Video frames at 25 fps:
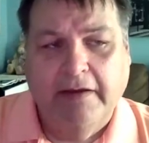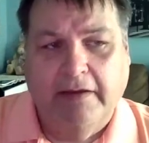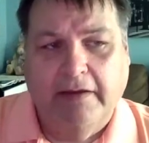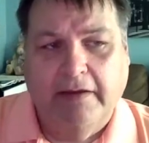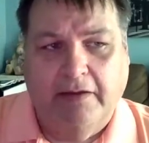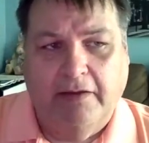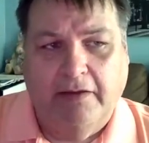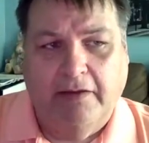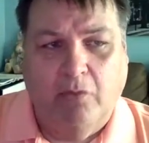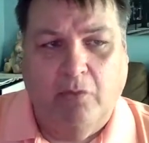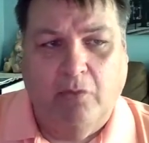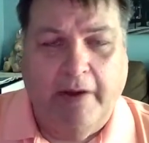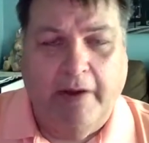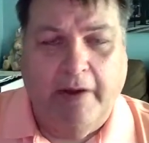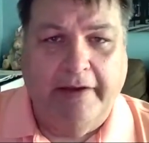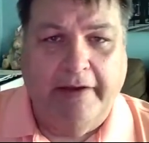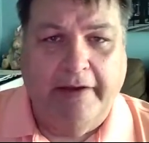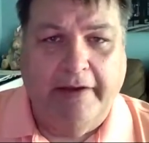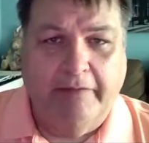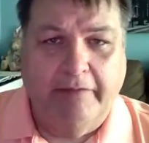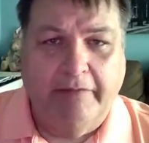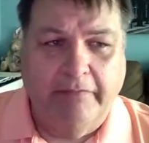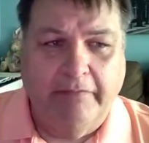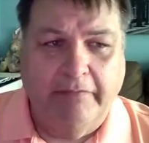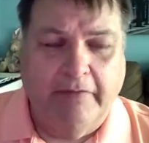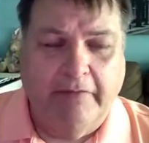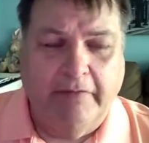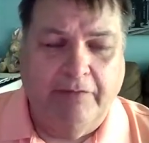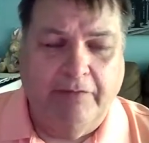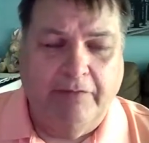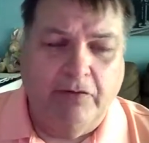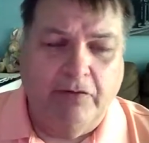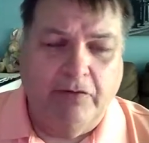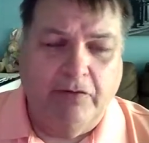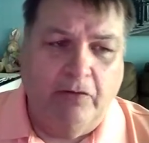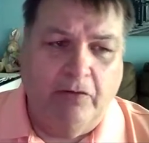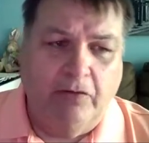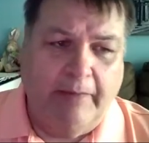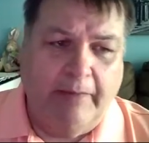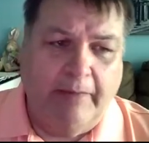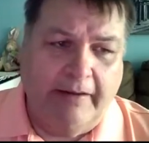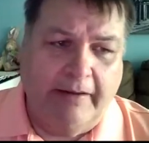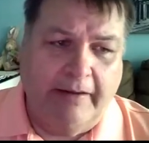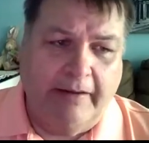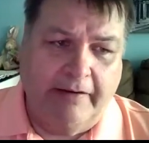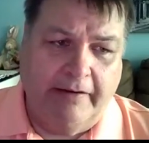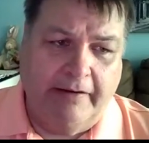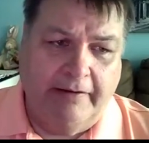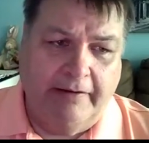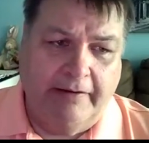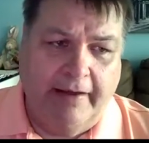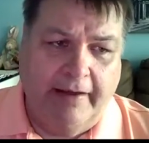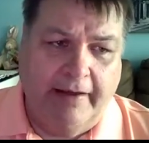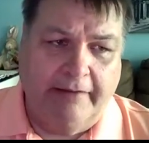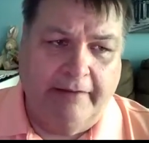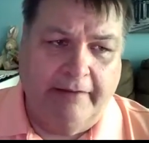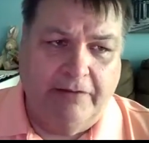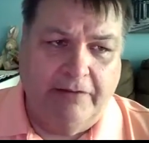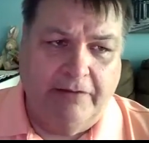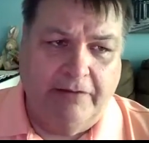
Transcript: Either way, if you do them in Connect,